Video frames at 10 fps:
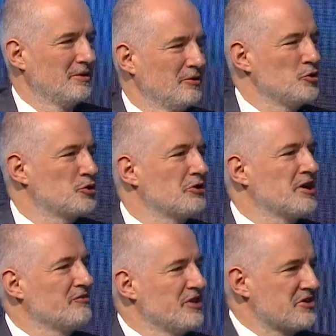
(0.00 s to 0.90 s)
You should
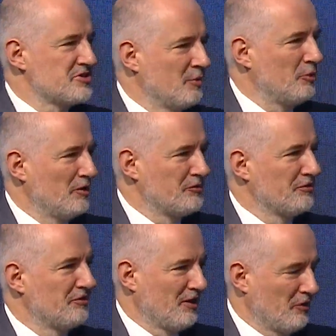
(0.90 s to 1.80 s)
give the example of your
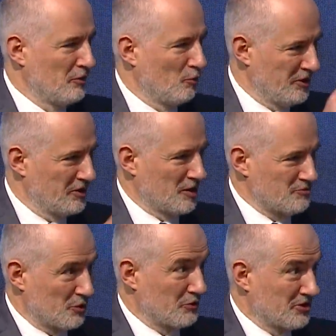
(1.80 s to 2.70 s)
father when it comes
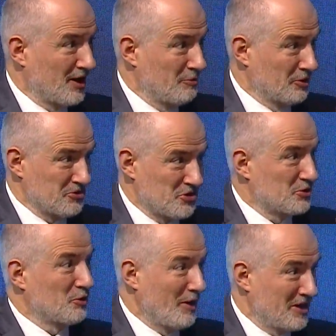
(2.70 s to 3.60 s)
to retirement, because it's a
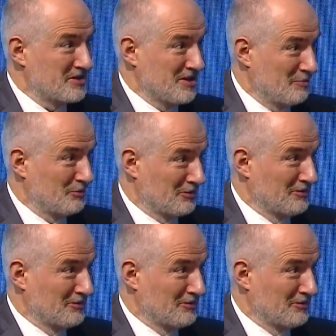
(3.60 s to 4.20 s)
great example.